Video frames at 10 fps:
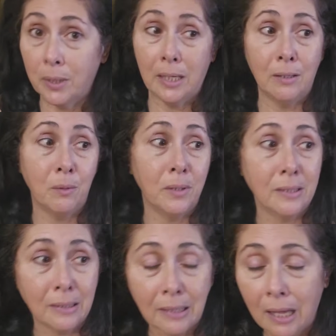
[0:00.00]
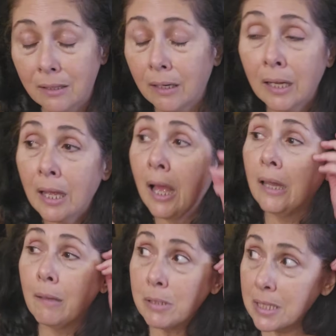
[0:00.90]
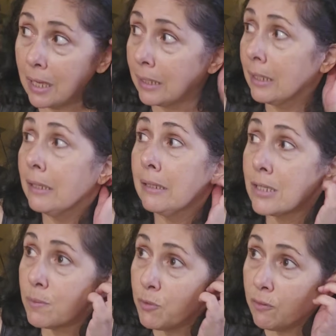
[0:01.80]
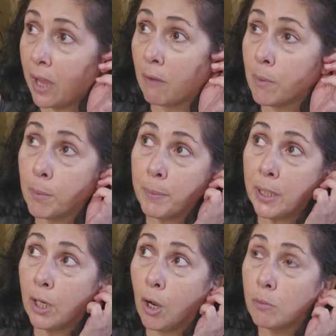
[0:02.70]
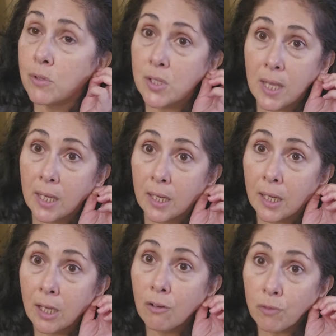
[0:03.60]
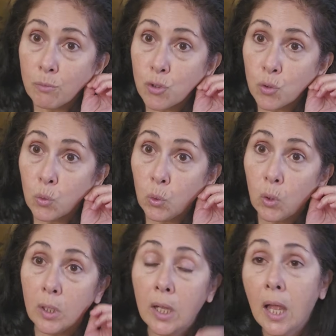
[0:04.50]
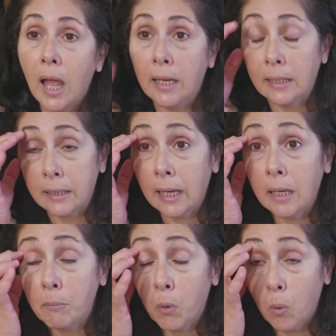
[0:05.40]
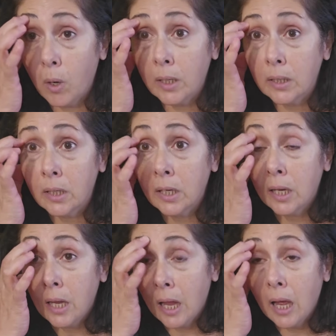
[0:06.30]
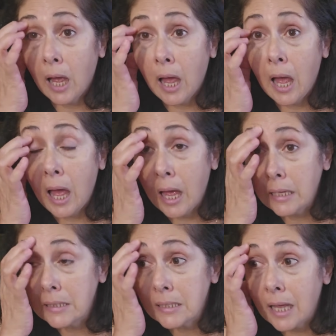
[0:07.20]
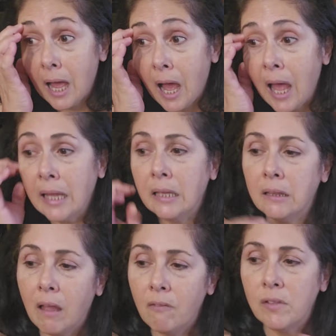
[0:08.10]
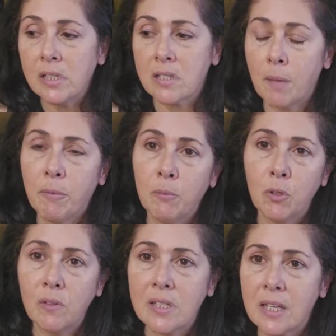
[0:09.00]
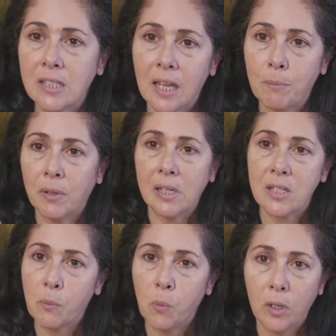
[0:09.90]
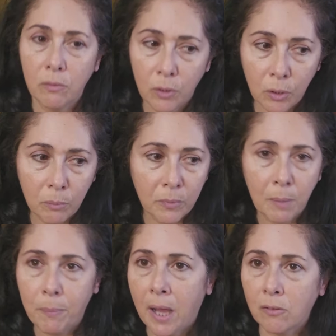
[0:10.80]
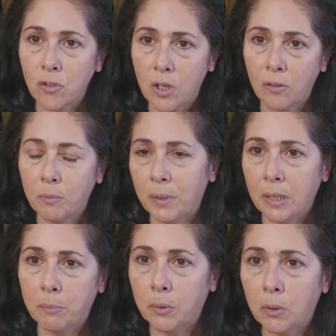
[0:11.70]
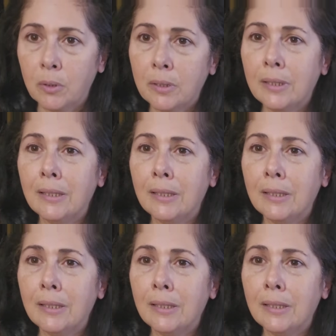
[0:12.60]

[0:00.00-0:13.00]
We can do it together. Let me tell you, this movie, I remember being homesick from school, and it came on. And I love these type of movies that take place in one room. It bothers other people.